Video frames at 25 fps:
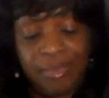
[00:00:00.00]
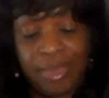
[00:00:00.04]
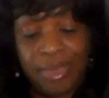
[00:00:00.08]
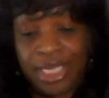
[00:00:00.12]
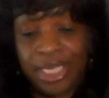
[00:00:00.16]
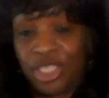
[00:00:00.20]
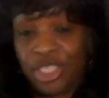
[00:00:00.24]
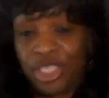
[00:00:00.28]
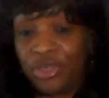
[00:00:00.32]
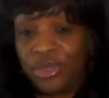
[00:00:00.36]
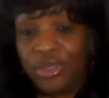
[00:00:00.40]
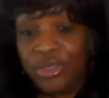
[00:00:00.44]

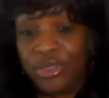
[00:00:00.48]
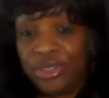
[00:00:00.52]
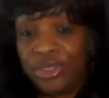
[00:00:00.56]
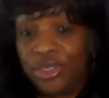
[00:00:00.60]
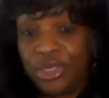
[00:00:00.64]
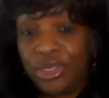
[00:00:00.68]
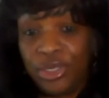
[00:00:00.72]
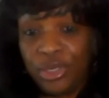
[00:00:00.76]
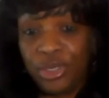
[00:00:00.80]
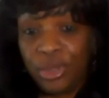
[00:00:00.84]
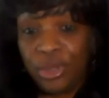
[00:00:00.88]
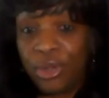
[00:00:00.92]
My
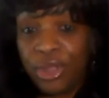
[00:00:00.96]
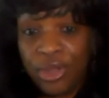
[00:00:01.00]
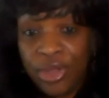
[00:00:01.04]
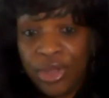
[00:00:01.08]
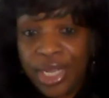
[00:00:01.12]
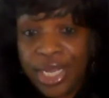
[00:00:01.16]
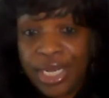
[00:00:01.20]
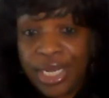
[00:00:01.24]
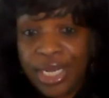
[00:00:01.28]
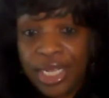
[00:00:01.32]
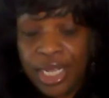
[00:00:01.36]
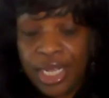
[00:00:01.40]
children are no
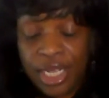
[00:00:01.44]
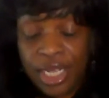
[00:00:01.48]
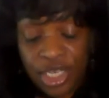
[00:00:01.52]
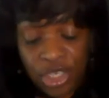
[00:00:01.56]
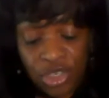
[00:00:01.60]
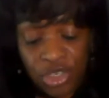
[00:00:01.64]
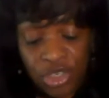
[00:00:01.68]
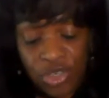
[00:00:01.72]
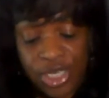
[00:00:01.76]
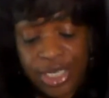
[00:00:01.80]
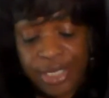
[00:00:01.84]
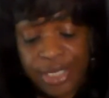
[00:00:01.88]
longer in the
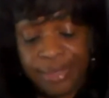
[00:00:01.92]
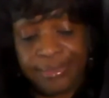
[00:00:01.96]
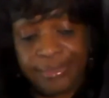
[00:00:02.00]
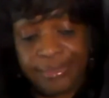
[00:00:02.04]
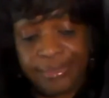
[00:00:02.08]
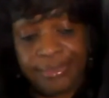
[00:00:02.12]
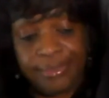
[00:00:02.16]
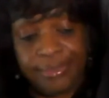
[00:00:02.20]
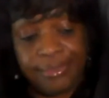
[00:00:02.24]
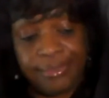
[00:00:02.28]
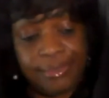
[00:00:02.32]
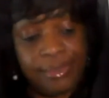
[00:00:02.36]
country.
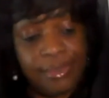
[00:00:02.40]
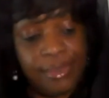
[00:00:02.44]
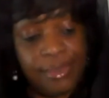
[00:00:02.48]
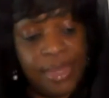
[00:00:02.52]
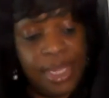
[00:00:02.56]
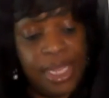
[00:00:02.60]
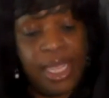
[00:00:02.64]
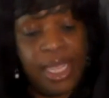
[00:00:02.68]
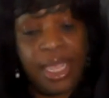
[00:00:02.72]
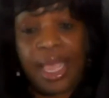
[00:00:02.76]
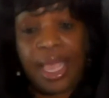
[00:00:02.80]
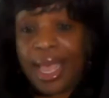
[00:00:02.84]

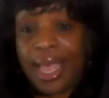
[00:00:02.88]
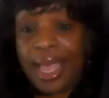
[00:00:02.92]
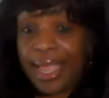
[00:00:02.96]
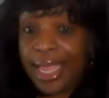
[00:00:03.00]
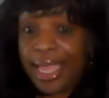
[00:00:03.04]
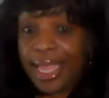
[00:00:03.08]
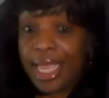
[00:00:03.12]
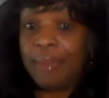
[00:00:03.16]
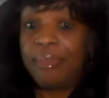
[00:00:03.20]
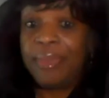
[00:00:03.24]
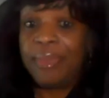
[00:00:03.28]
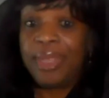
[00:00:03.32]
I
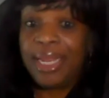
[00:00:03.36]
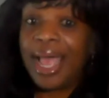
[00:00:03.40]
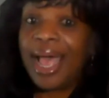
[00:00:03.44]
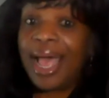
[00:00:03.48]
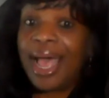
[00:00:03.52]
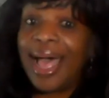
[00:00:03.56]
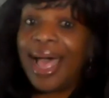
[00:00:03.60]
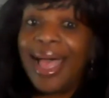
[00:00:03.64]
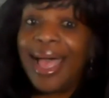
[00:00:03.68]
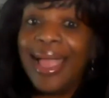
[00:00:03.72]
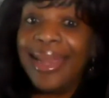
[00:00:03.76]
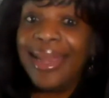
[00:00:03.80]
am in
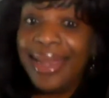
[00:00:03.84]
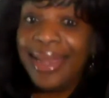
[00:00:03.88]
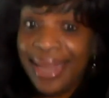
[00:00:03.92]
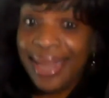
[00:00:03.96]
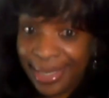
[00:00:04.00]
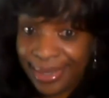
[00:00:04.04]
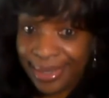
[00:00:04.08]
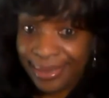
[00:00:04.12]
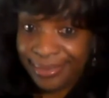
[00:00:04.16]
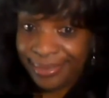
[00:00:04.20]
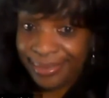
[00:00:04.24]
hiding.